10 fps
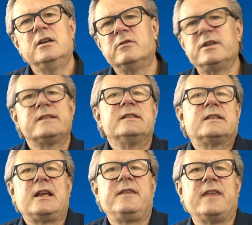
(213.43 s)
who doesn't
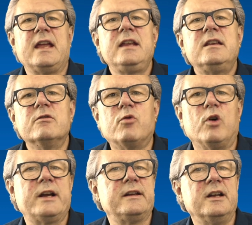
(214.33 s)
say thank you
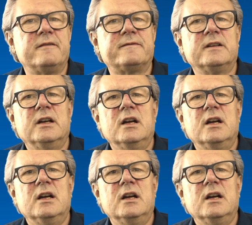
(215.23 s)
quite enough,